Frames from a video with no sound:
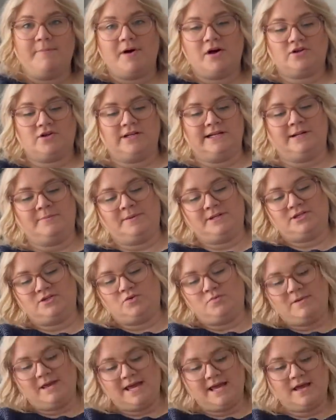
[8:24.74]
out a little bit too
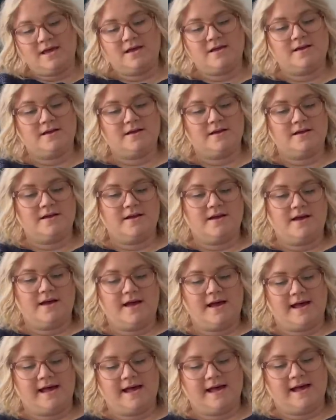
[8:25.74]
big
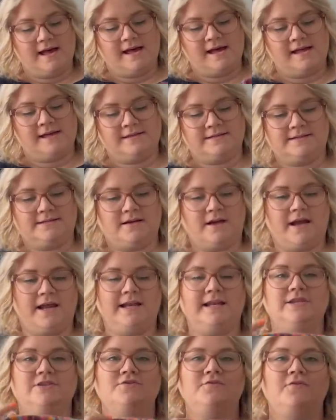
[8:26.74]
and I
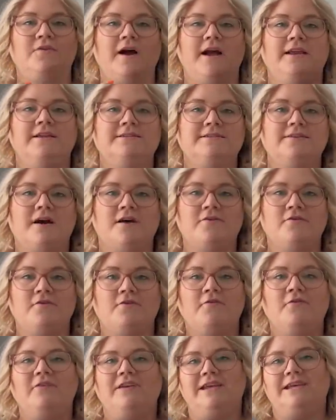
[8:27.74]
need to find other
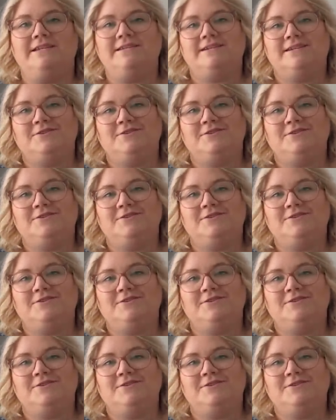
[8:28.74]
feet